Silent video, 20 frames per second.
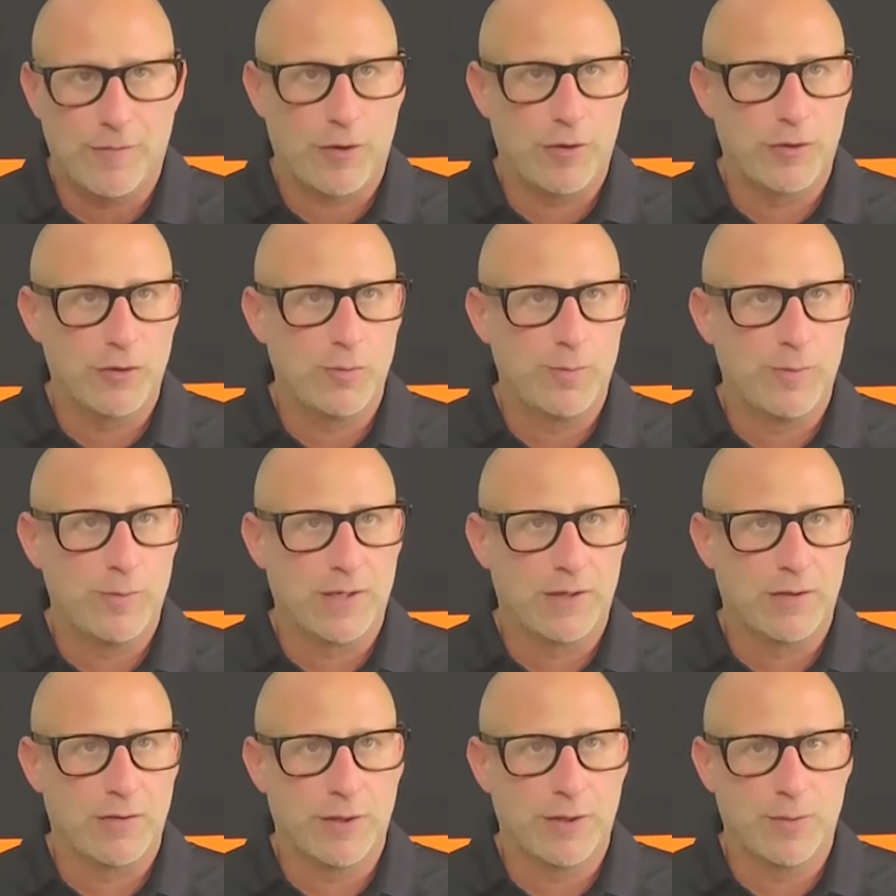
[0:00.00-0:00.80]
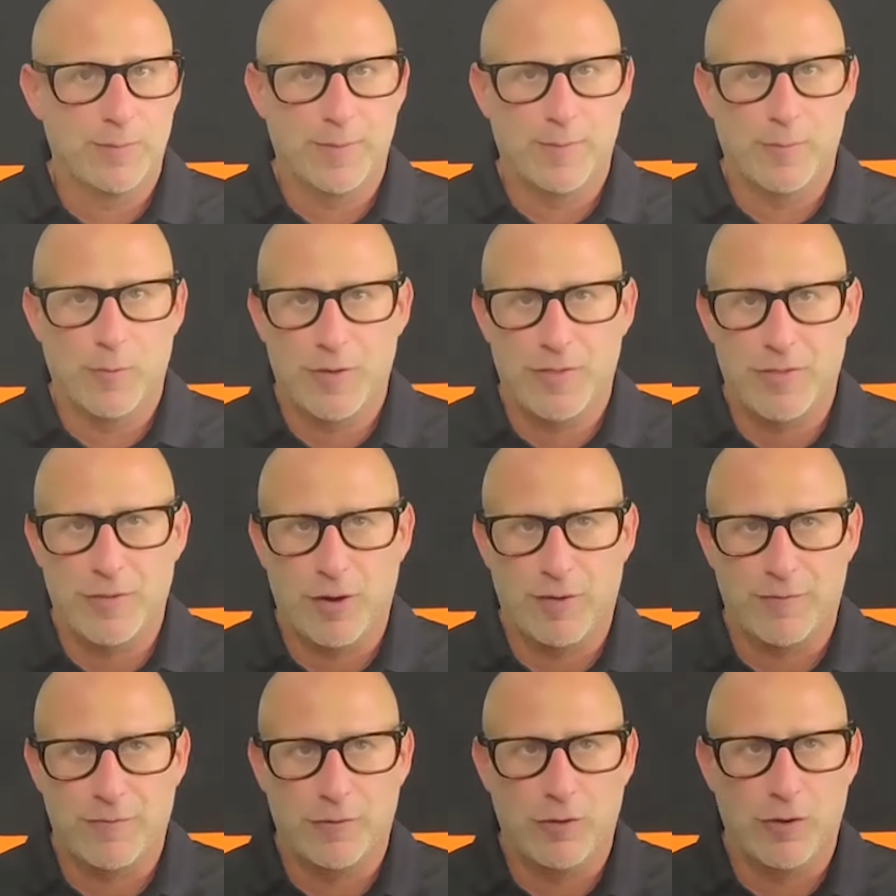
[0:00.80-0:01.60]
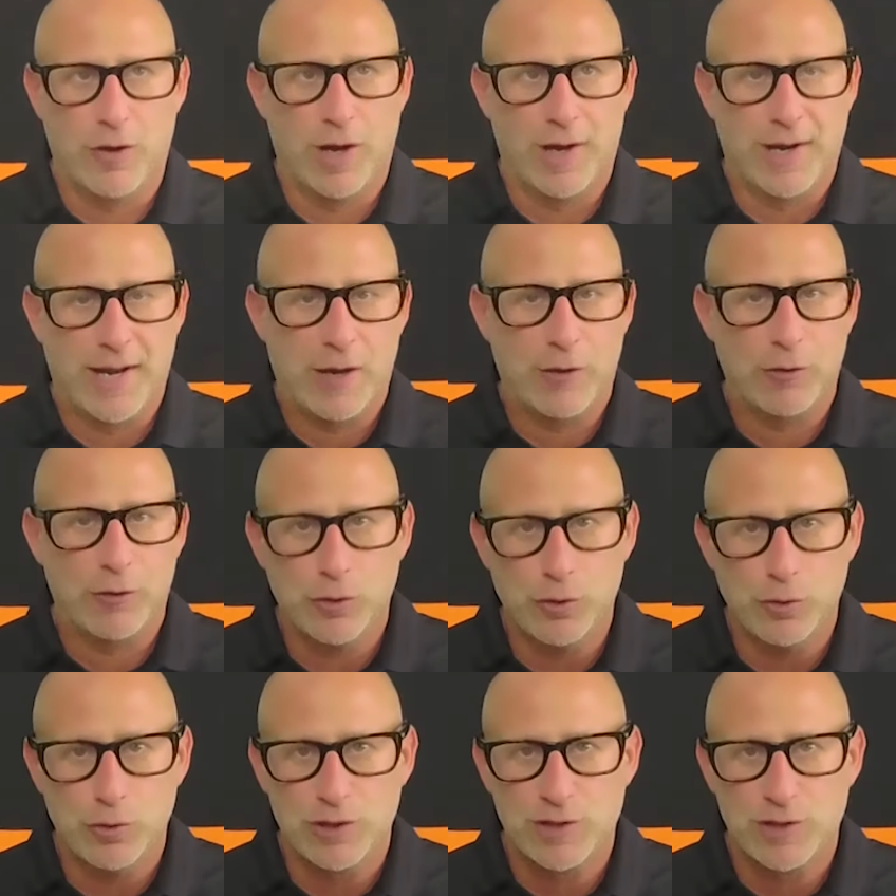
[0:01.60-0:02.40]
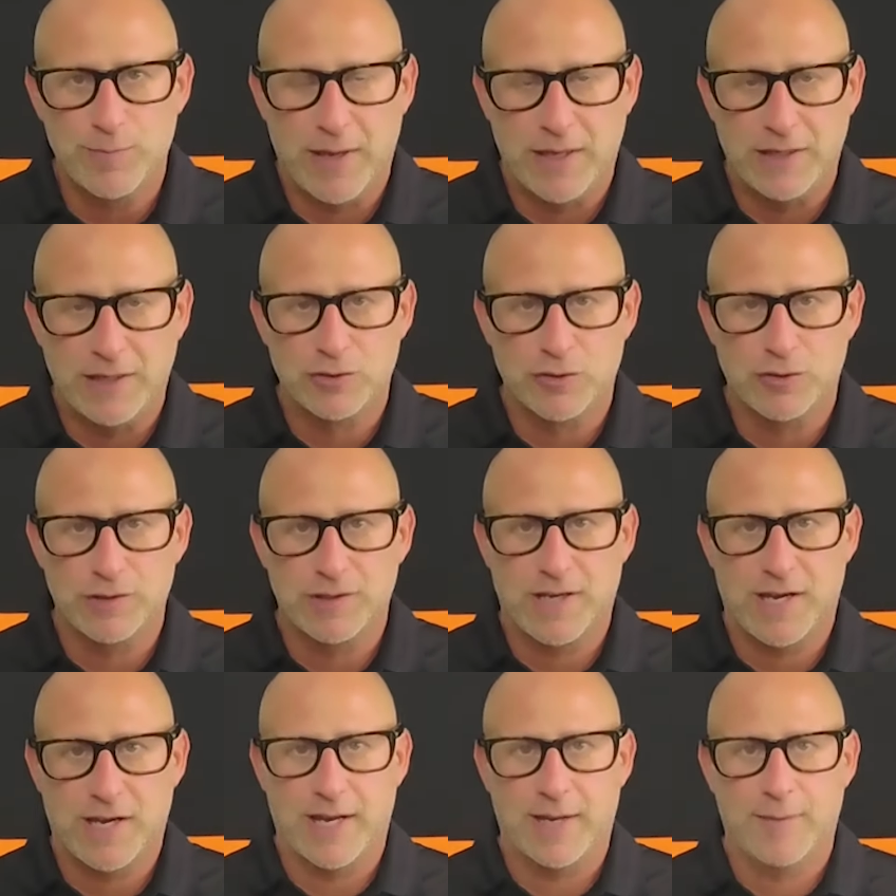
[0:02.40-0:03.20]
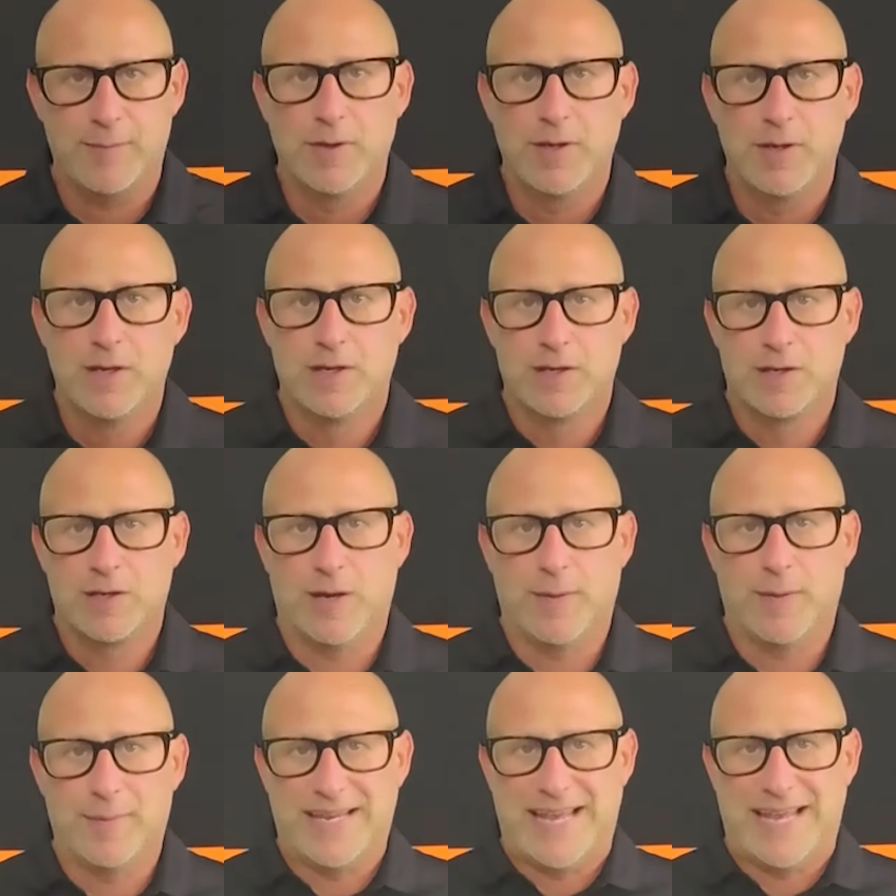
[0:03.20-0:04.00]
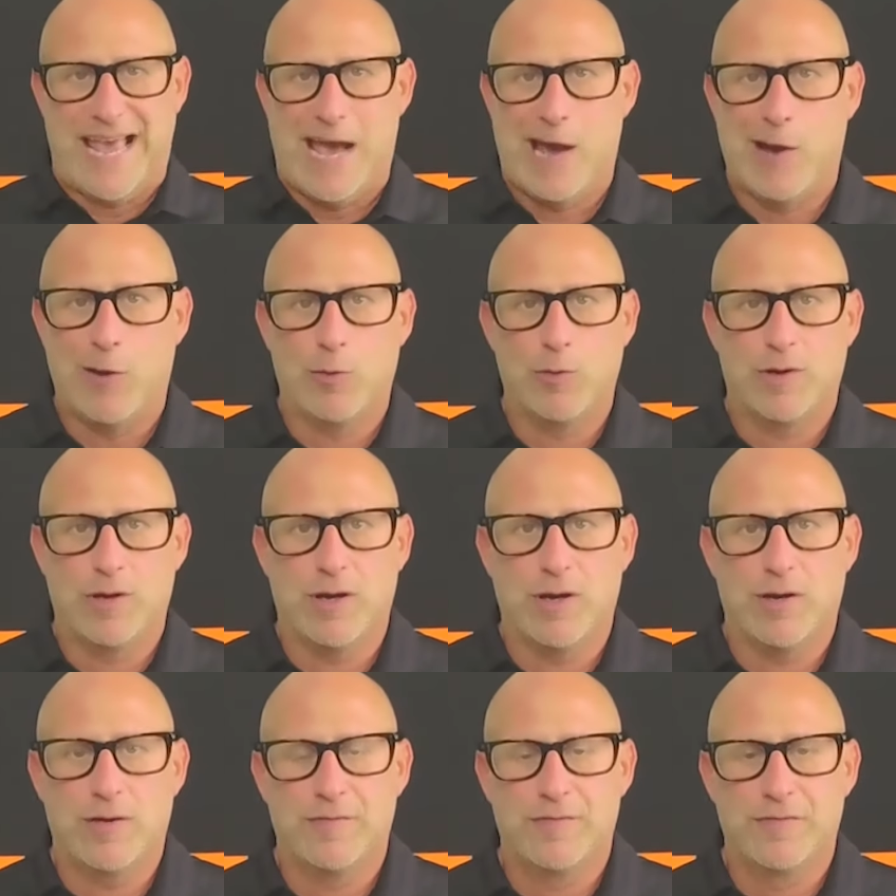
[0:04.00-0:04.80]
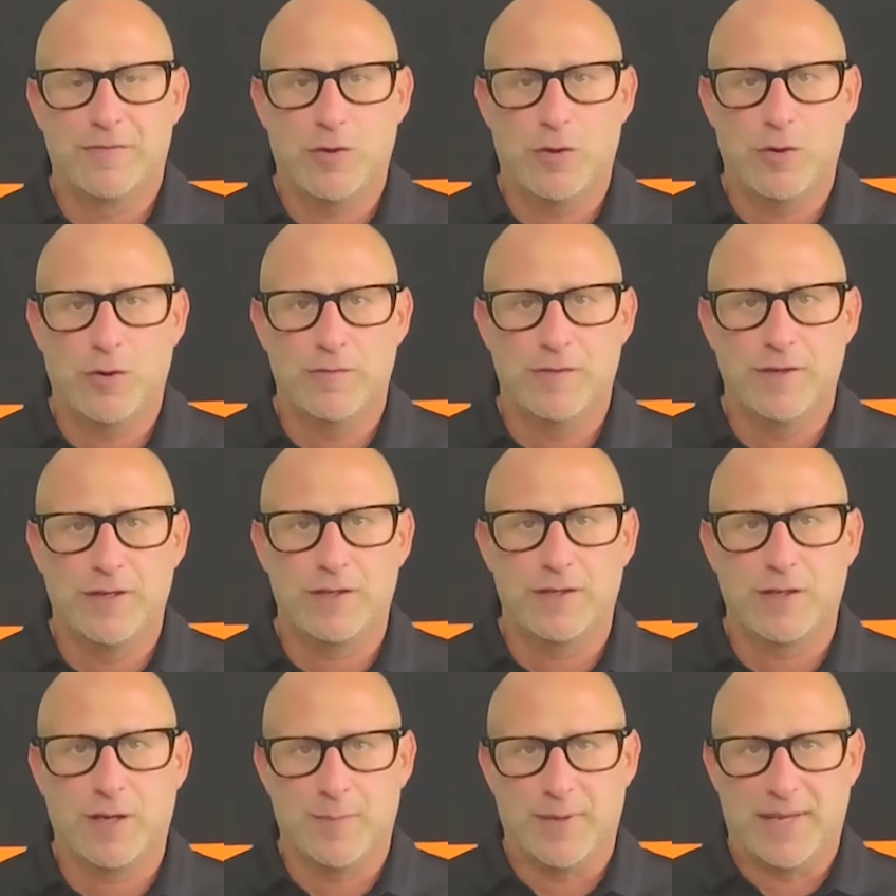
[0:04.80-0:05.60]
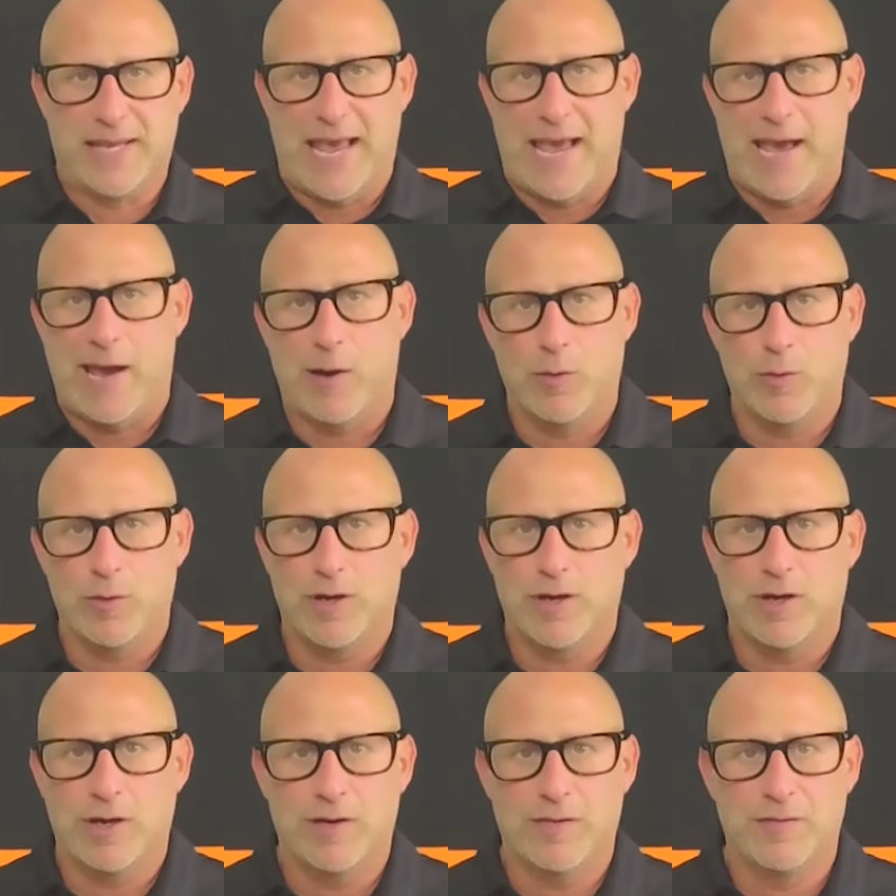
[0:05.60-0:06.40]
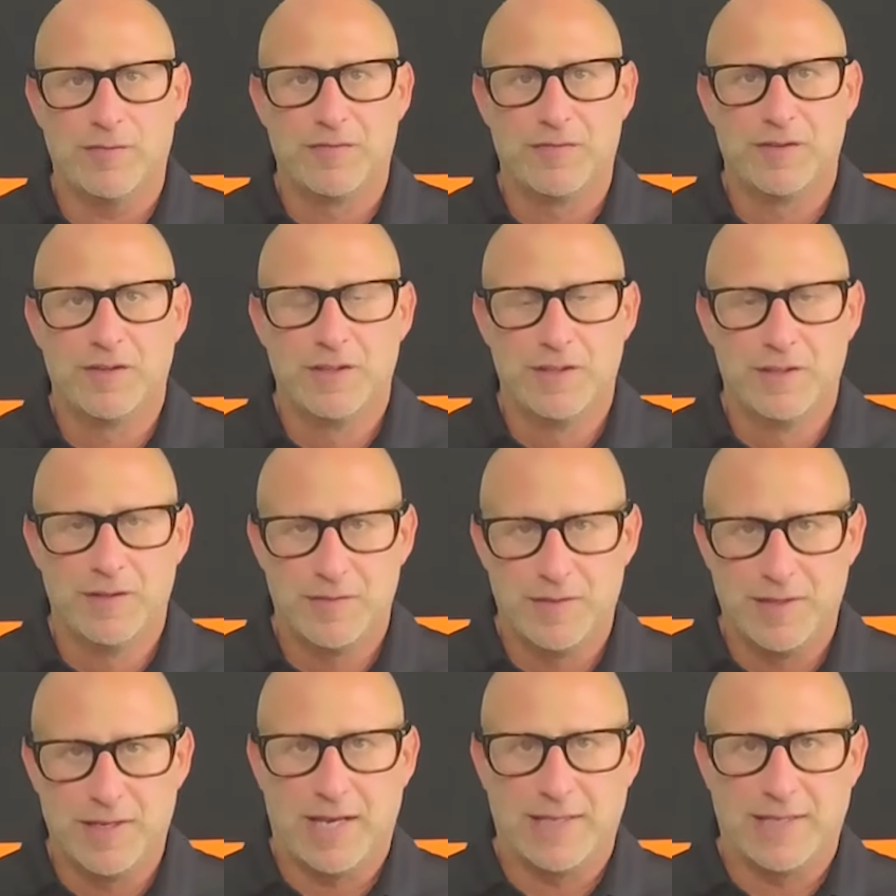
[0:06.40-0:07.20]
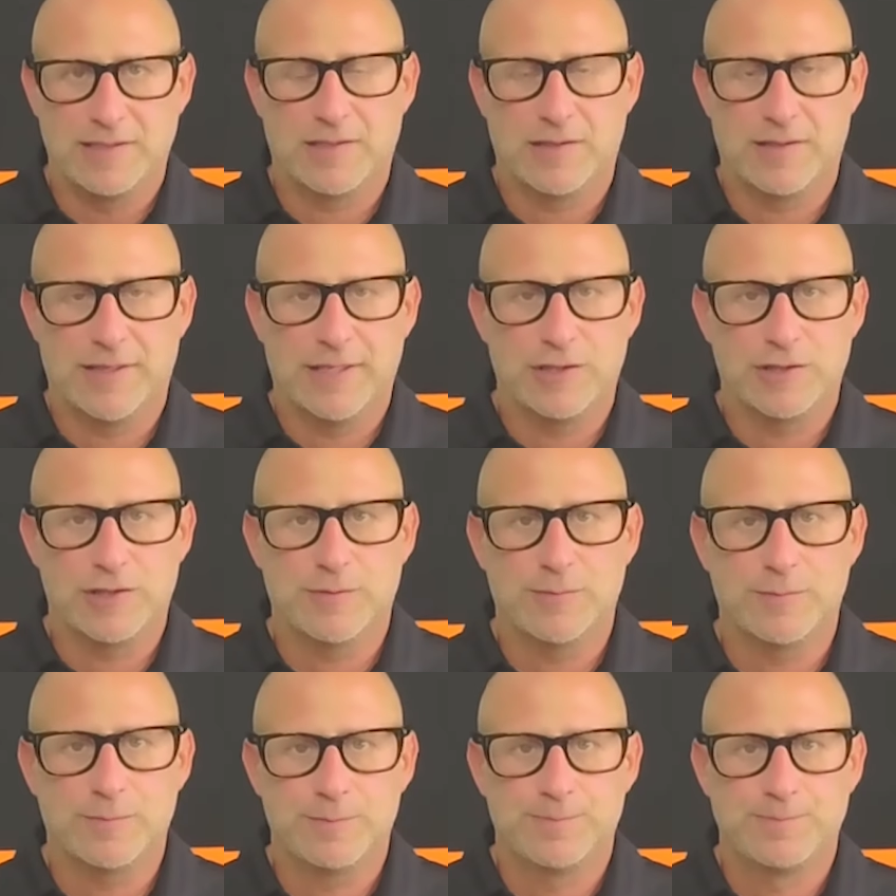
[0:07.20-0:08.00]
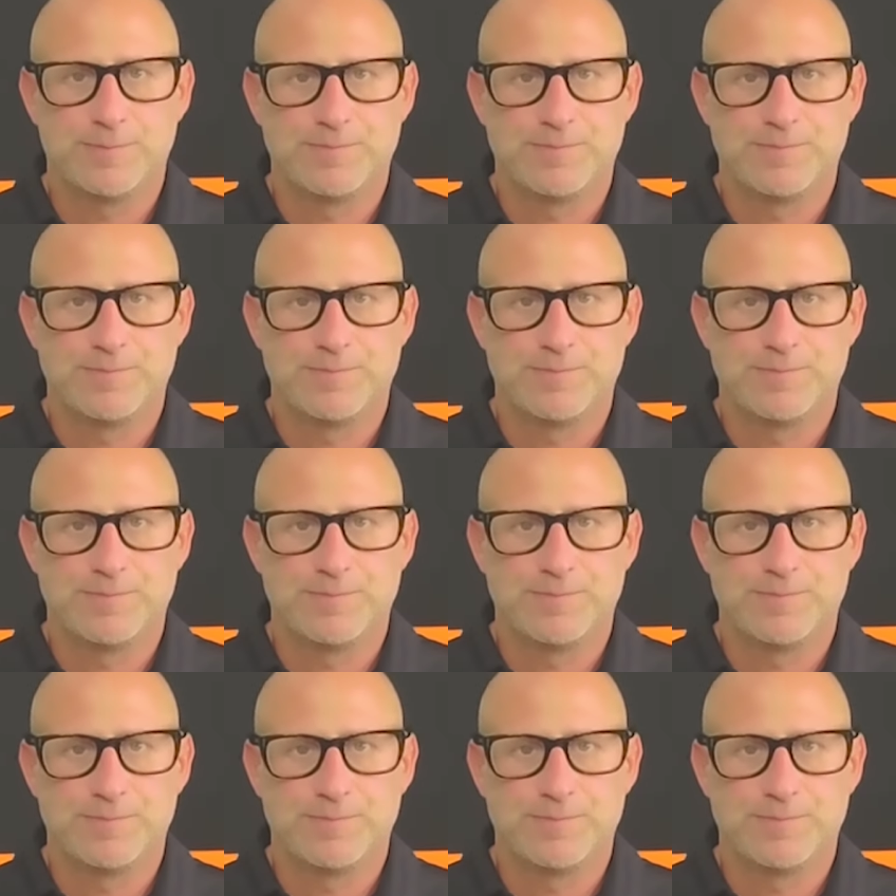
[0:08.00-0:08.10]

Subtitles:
Are you being a little bit more thoughtful on how you spend your time coming out of COVID, coming out of the isolation?